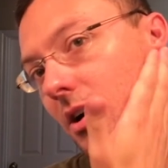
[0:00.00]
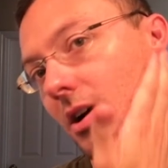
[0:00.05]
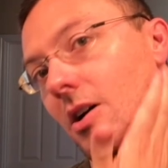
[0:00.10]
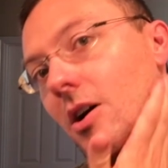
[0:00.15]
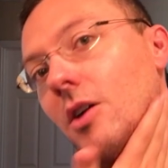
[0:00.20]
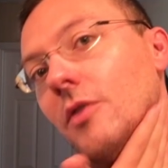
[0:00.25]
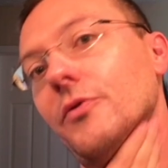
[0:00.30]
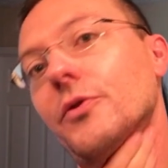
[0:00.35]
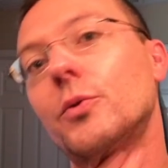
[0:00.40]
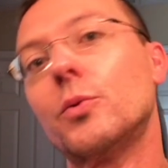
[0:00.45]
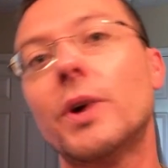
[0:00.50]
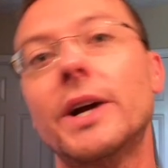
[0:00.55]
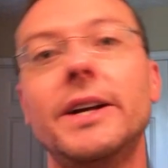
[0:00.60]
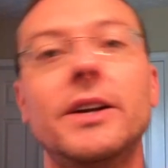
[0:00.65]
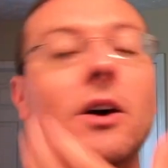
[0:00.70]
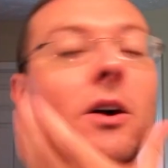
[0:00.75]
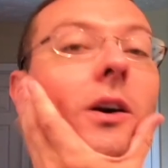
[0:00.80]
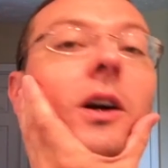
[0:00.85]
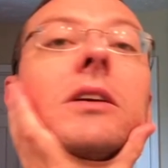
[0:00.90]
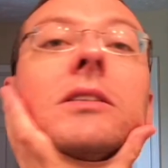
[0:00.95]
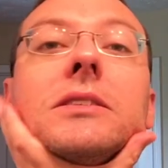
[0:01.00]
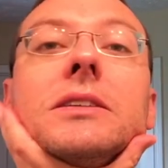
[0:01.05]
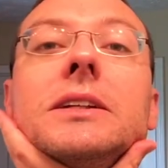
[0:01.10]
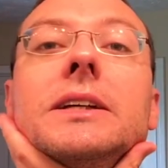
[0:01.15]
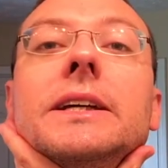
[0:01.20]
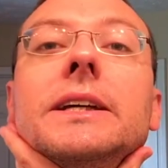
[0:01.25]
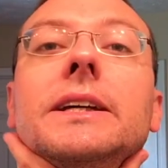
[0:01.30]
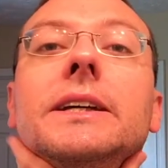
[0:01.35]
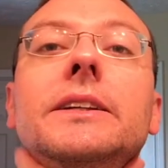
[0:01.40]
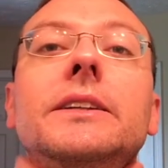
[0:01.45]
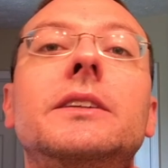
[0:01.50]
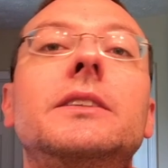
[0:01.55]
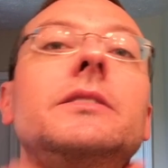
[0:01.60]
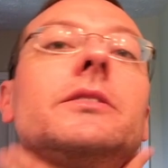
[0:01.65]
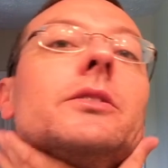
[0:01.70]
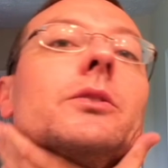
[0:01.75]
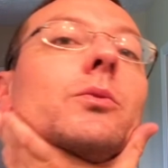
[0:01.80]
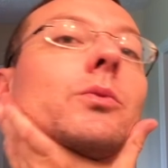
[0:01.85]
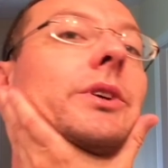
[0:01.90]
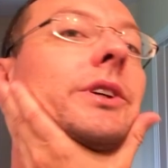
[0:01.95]
off the radar. And
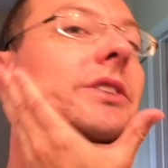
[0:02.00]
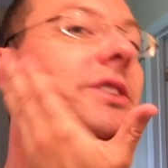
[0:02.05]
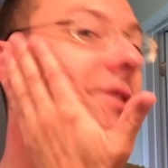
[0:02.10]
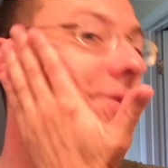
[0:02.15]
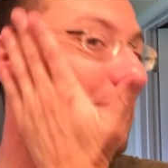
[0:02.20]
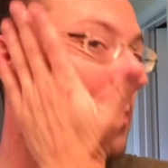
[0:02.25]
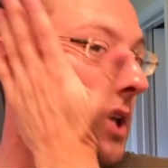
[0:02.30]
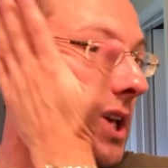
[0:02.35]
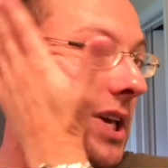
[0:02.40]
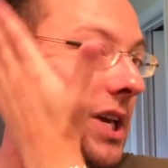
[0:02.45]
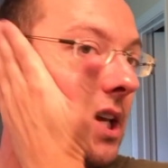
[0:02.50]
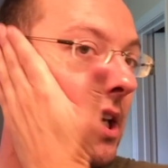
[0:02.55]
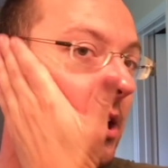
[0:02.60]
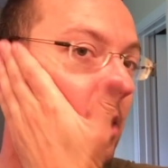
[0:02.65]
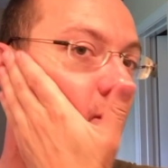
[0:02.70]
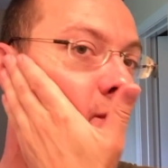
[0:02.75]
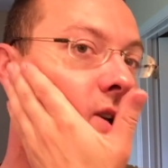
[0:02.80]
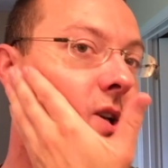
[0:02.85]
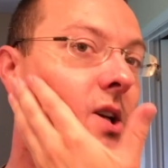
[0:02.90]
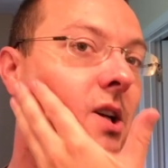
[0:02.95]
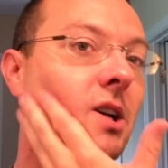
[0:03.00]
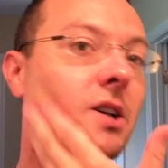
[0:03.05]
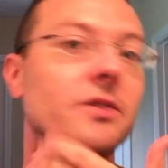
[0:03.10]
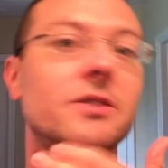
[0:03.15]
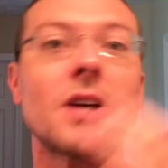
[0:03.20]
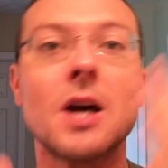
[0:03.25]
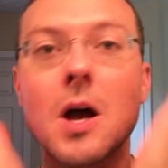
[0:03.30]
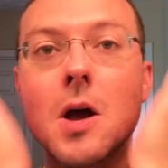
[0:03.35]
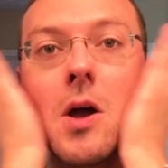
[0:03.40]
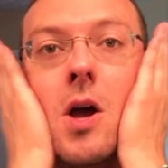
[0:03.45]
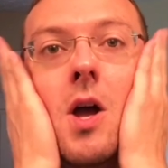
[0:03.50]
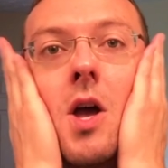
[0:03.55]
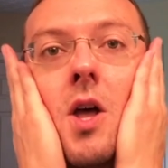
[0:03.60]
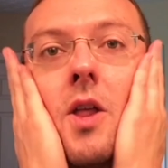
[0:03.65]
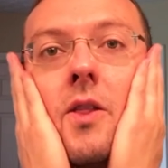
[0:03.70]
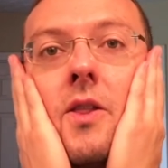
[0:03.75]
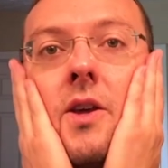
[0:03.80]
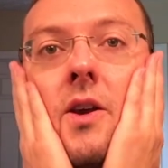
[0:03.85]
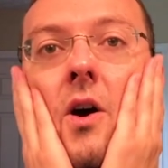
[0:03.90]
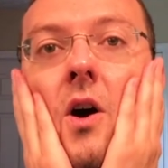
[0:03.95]
the reason being is because
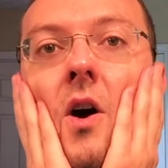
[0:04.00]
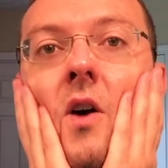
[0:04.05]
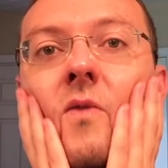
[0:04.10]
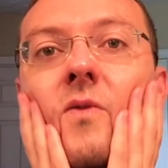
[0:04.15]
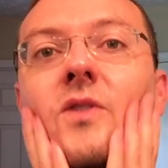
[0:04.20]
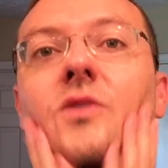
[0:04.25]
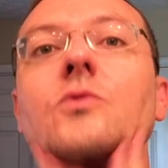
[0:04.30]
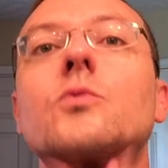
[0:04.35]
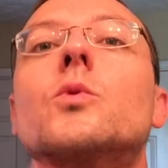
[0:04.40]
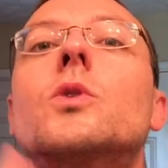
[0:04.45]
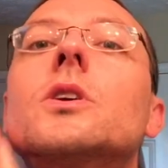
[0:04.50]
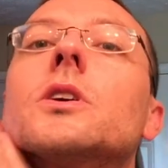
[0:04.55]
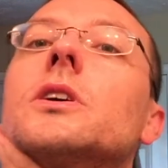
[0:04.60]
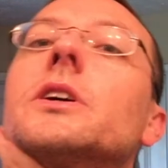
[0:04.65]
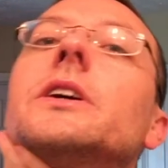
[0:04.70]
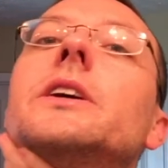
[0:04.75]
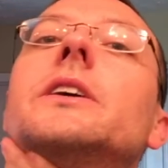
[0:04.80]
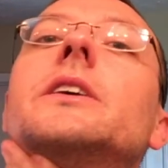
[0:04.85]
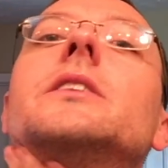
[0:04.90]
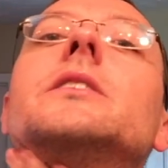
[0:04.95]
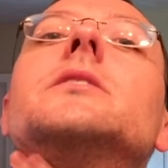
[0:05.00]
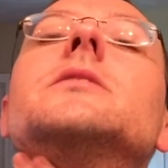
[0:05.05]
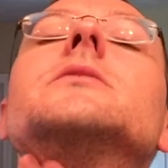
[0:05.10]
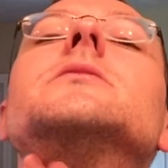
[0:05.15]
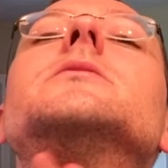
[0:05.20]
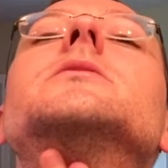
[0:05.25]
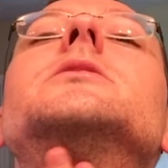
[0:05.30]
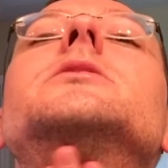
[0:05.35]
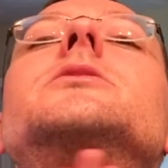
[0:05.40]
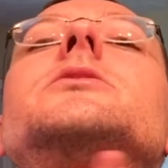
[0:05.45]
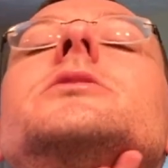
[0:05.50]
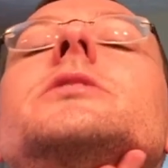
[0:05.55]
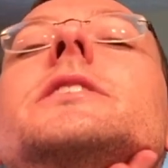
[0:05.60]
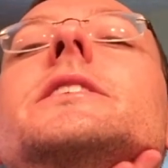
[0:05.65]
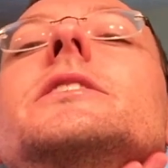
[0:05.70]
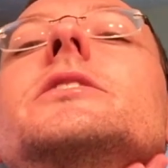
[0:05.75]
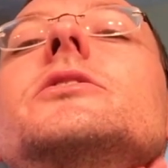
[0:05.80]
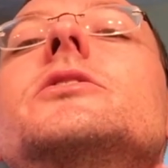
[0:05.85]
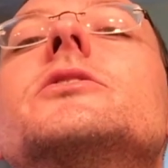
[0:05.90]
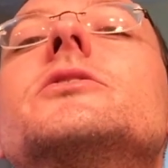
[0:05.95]
the office work has
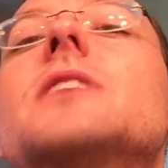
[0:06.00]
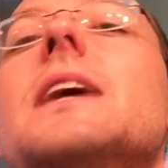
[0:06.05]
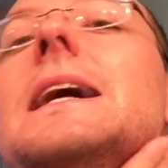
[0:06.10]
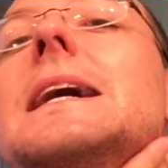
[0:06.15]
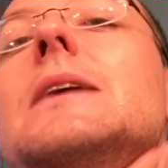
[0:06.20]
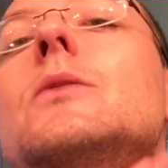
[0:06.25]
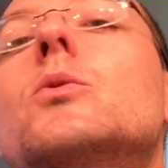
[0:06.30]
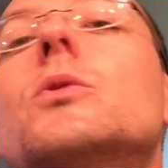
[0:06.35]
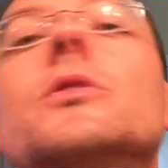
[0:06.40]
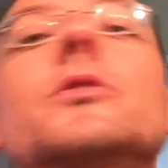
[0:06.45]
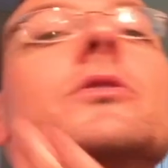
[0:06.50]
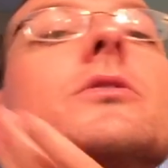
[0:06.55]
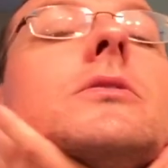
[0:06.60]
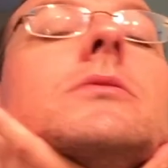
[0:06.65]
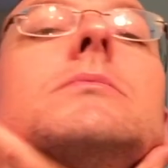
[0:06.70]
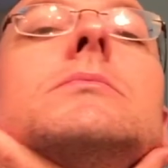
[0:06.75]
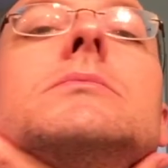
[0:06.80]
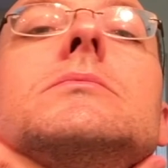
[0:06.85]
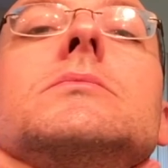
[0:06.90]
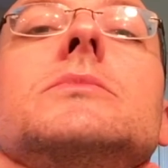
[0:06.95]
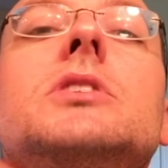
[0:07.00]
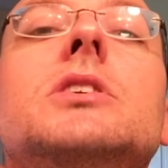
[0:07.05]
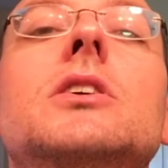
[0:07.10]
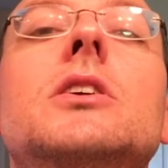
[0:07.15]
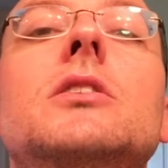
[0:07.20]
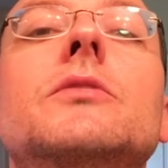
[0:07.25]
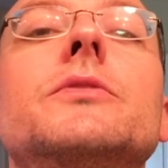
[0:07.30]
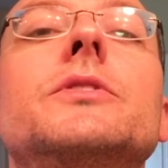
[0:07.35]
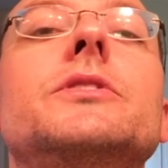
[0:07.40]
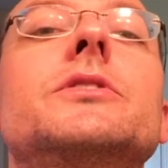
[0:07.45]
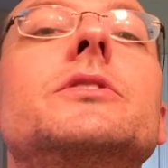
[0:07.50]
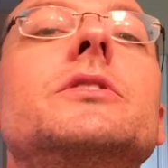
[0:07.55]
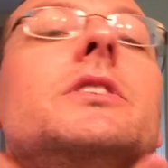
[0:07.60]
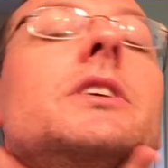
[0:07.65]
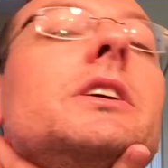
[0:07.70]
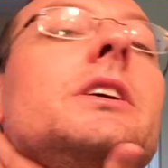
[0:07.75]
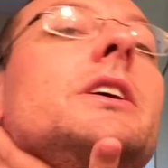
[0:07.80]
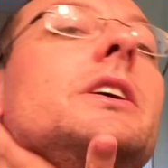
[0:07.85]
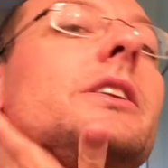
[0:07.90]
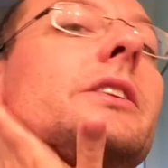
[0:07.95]
changed its hours. The office
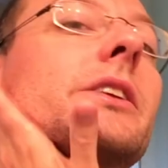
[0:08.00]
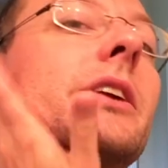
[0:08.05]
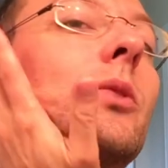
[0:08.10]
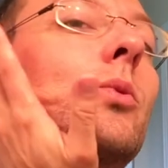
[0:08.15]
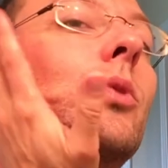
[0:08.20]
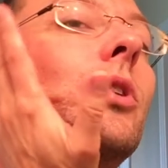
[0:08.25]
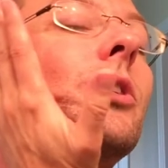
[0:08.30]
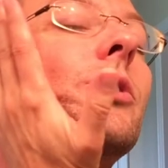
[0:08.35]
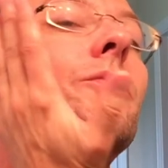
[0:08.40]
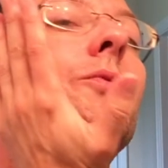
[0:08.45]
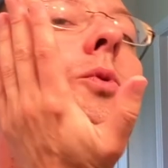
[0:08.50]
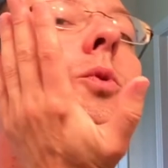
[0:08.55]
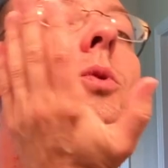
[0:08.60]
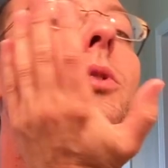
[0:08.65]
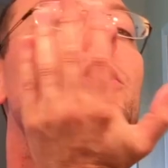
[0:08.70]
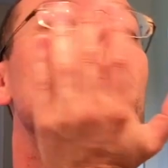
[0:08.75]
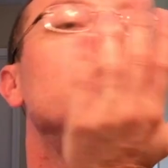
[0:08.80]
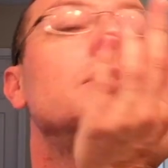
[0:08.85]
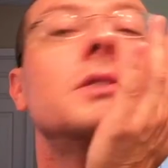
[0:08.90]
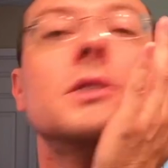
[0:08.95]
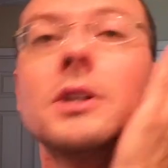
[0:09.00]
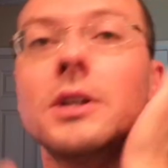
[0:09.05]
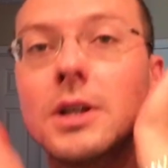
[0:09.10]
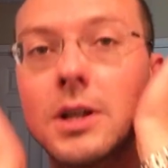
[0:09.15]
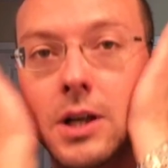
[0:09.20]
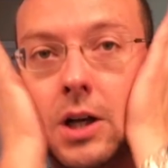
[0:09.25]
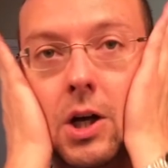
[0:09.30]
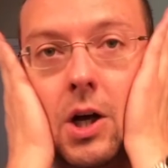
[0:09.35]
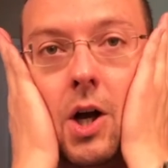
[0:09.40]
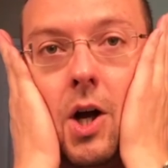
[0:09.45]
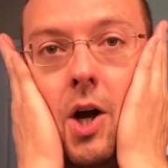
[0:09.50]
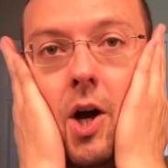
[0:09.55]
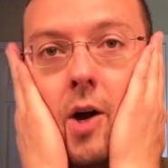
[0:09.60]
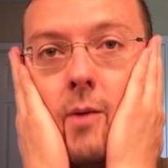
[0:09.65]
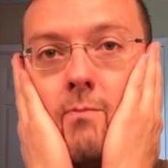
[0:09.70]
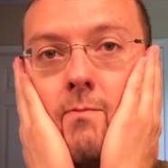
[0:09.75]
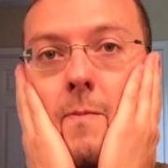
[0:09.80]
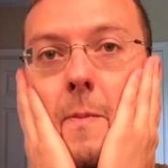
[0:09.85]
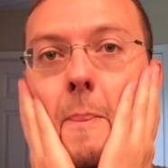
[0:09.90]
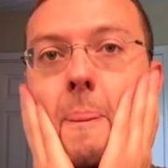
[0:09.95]
that I work for
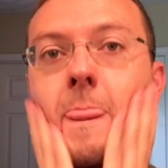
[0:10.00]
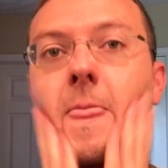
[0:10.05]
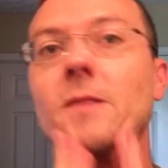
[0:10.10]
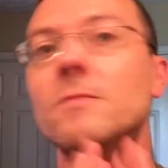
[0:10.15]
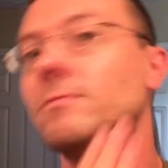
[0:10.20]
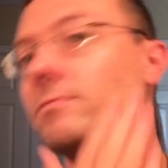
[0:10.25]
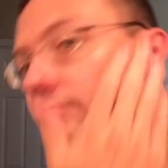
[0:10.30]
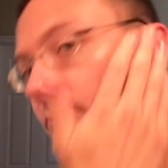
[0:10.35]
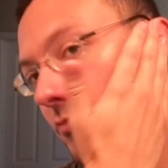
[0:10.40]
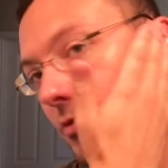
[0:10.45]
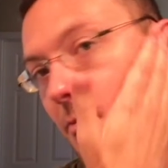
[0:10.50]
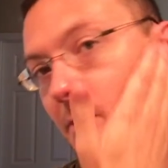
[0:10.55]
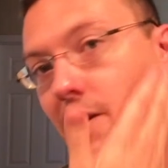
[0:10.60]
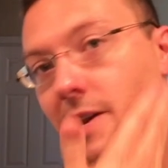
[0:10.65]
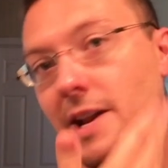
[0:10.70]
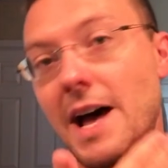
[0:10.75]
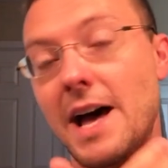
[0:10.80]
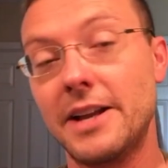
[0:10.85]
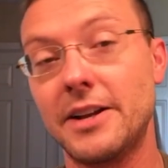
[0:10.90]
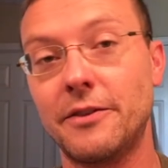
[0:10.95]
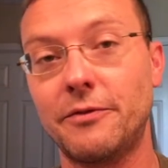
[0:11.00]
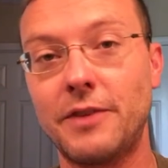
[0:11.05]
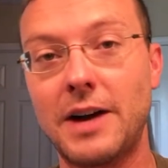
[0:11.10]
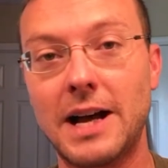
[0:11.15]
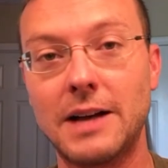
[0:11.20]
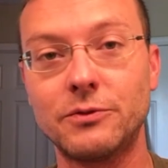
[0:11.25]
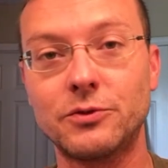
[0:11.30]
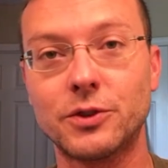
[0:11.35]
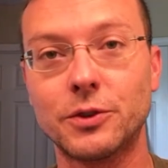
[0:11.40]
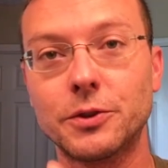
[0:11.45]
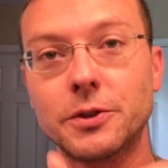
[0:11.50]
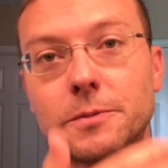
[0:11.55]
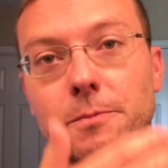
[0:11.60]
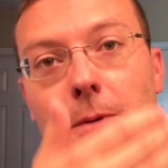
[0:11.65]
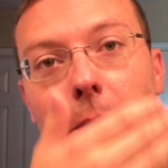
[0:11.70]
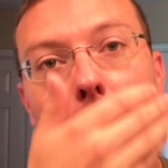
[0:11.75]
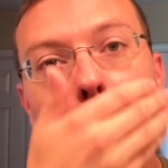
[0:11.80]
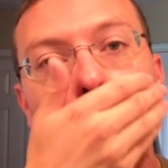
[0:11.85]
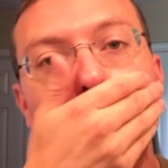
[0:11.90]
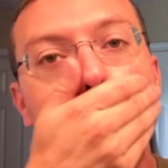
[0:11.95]
my 9 to 5, so to
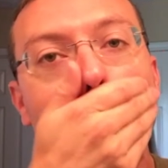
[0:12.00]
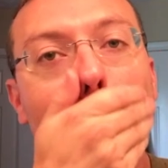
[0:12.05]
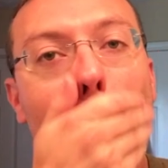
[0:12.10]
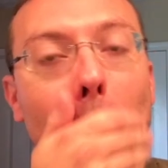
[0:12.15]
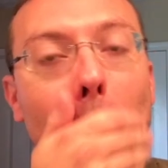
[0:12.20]
speak,